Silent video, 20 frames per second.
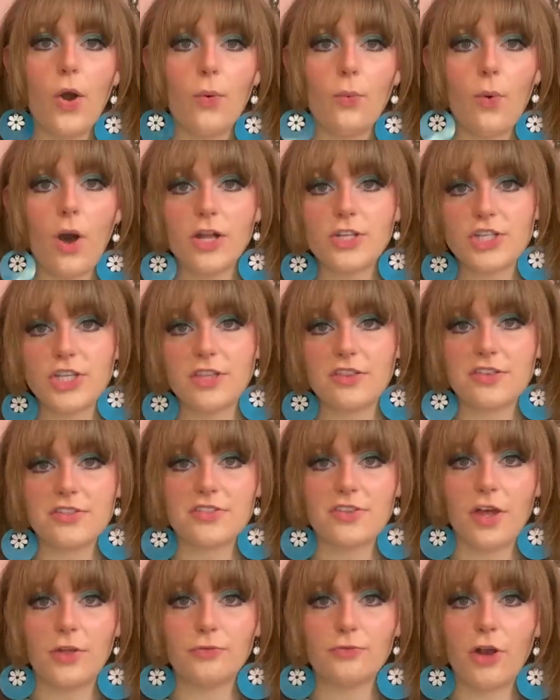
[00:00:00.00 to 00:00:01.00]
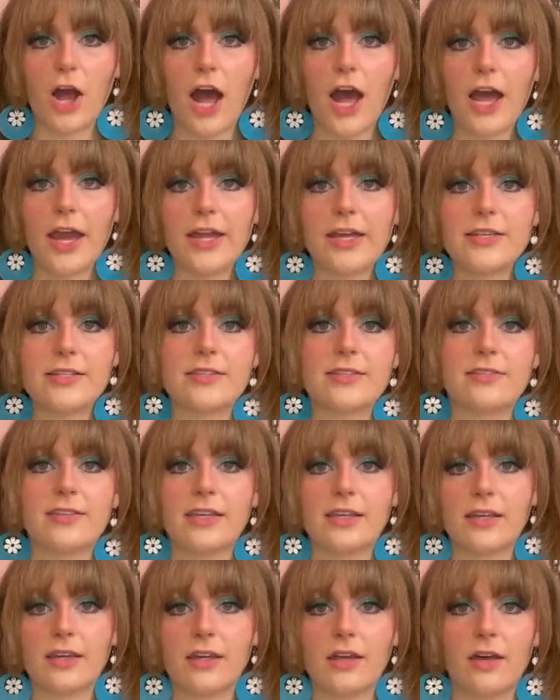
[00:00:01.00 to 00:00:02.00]
Watching the sunrise,
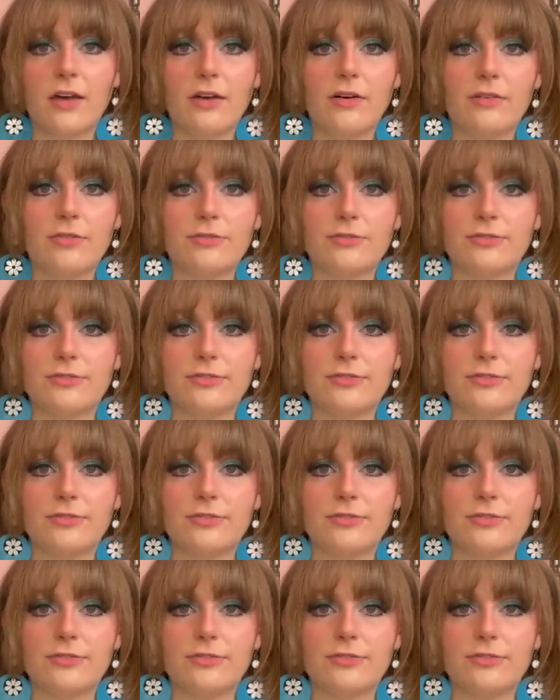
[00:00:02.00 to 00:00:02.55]
thinking of,